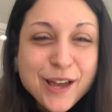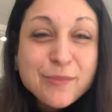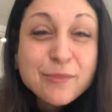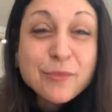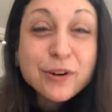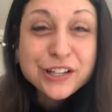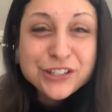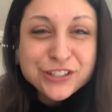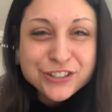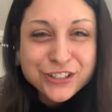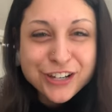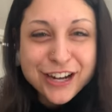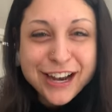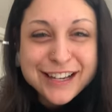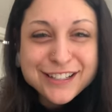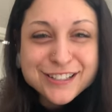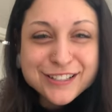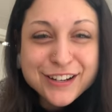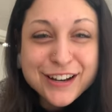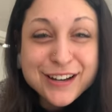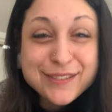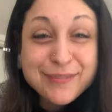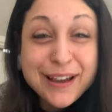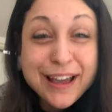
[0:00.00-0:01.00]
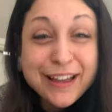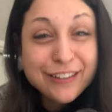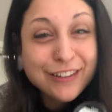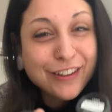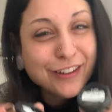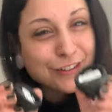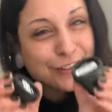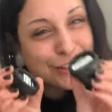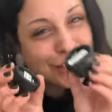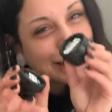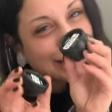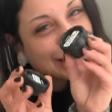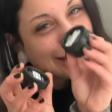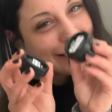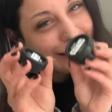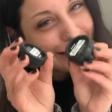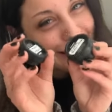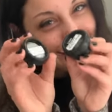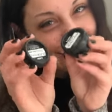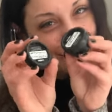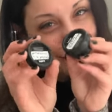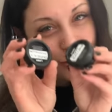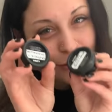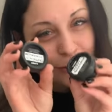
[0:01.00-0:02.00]
moisturizer and my lotion and
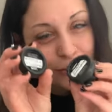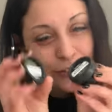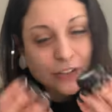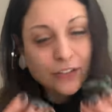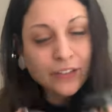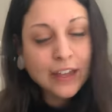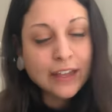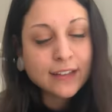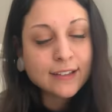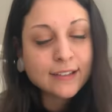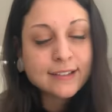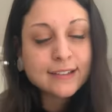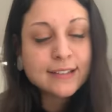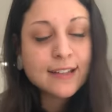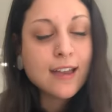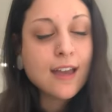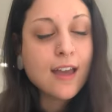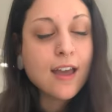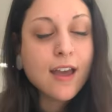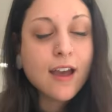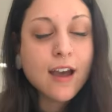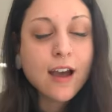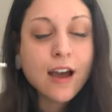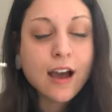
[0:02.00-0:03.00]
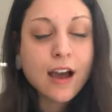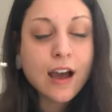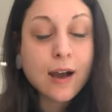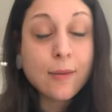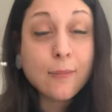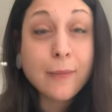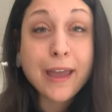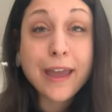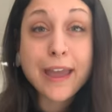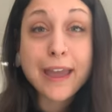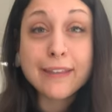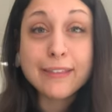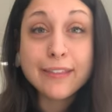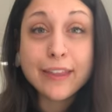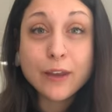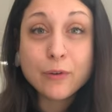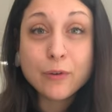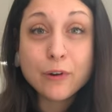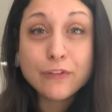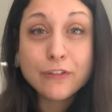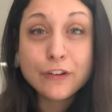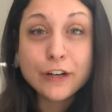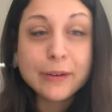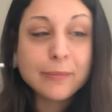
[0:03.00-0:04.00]
these cute little things. Um, and they
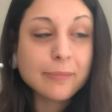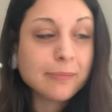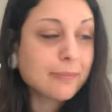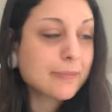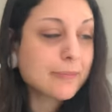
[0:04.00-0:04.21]
were free.